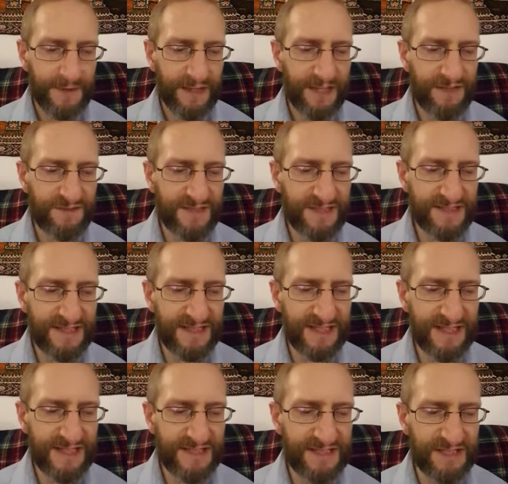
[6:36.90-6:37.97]
if it's the
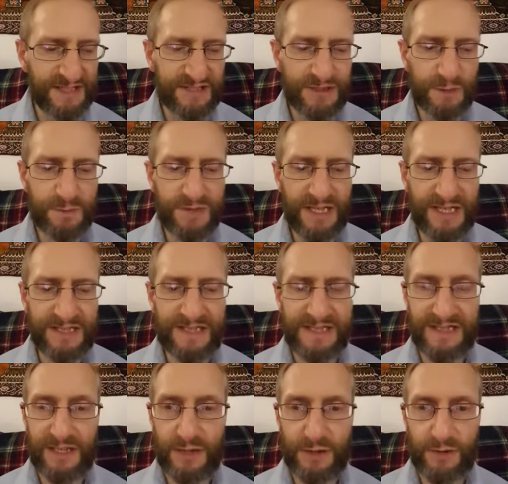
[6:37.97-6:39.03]
case that the subject is
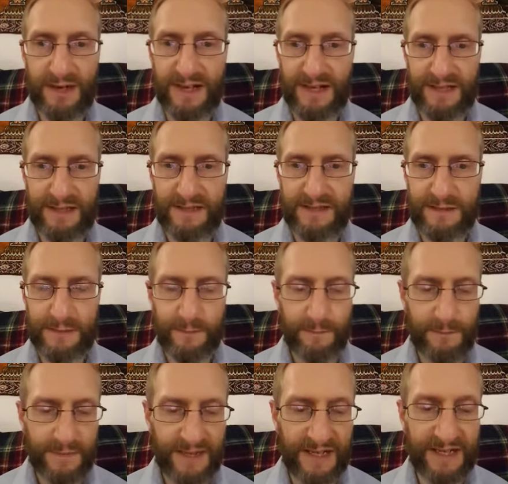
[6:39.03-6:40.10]
in the right,
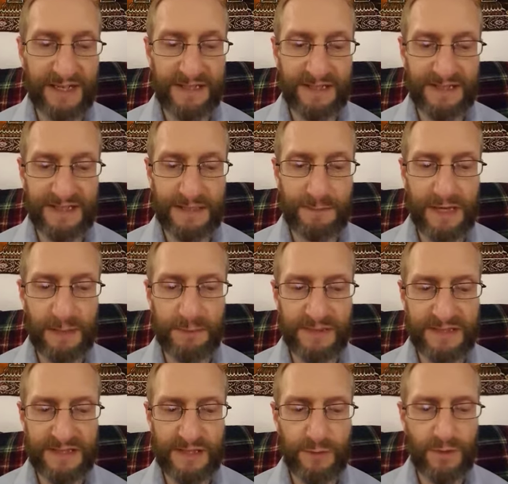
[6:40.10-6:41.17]
i.e. that D Marble
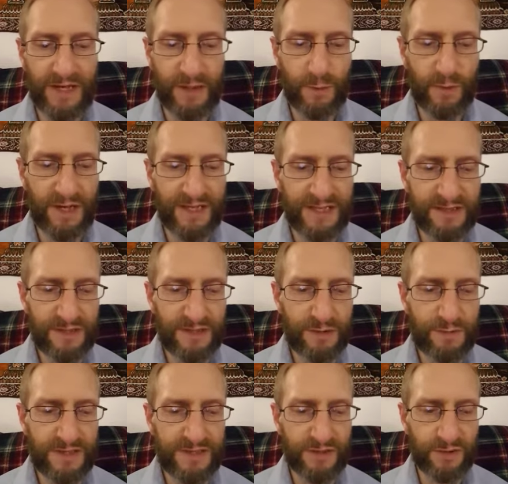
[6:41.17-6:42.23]
is in the right, why do the
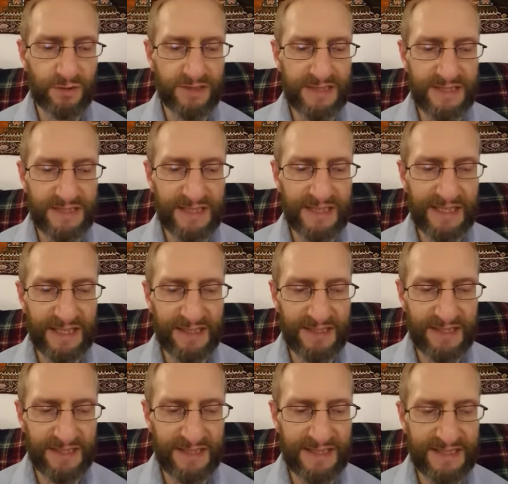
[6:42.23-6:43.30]
results indicate
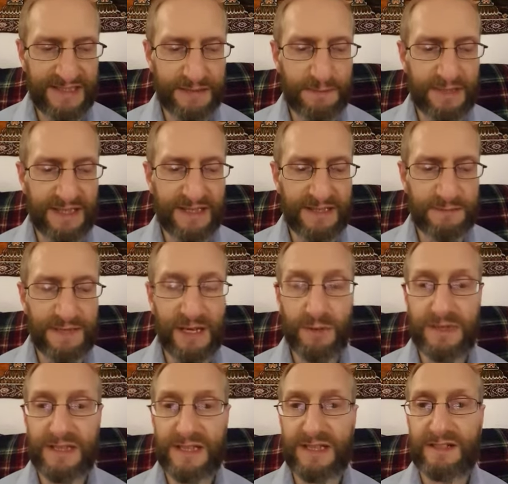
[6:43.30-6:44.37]
that he's
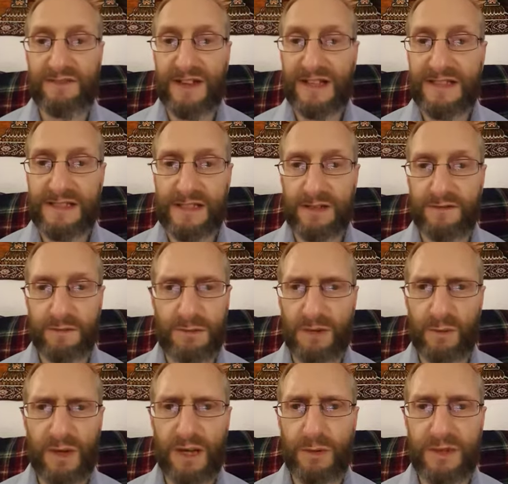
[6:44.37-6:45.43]
mounting an offensive? I mean,
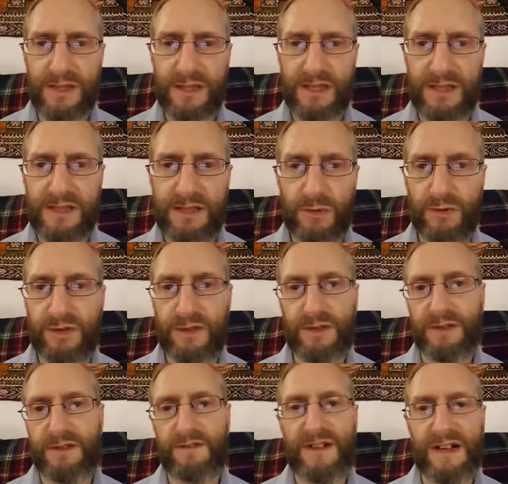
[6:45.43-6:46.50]
why would you need to? The
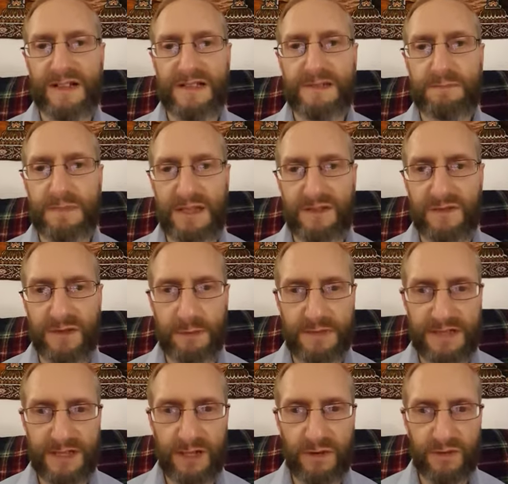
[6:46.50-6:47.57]
facts speak for
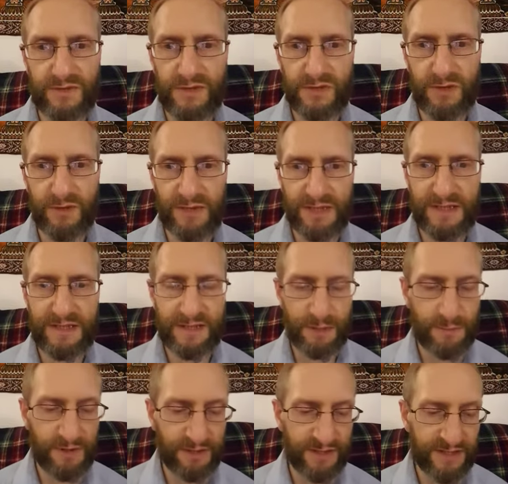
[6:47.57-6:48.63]
themselves. You don't need to
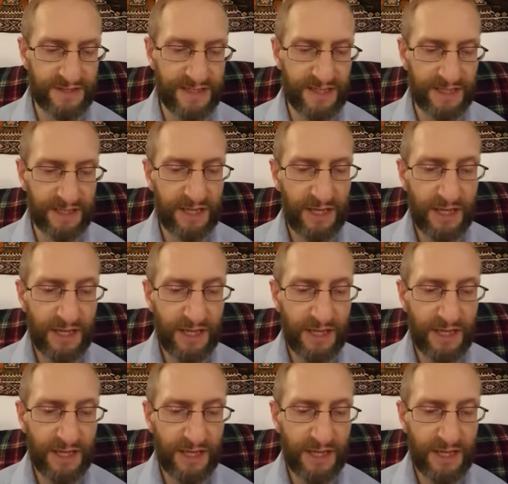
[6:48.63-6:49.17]
be on the attack.